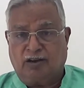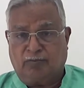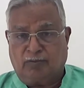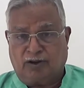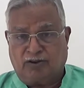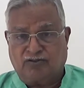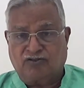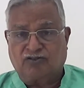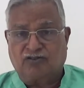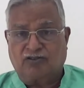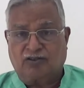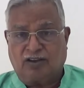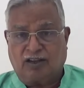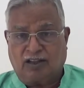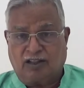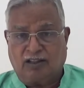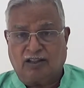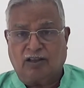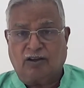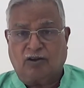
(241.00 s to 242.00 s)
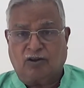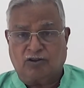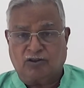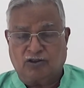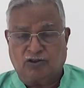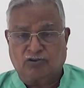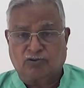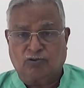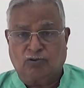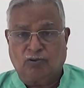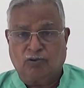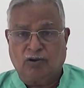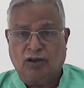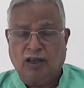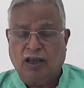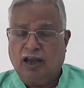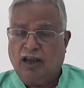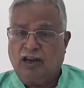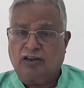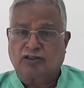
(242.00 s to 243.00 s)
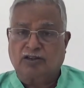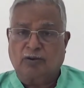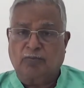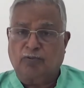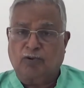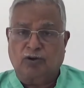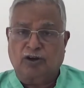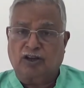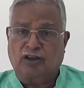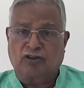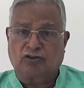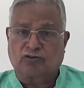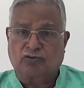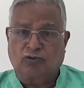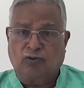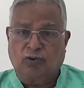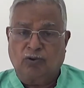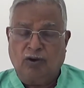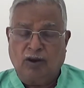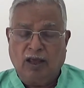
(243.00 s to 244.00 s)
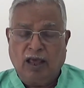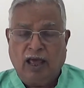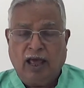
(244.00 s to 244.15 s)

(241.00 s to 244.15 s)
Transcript: inmates in the school. It's a boarding school.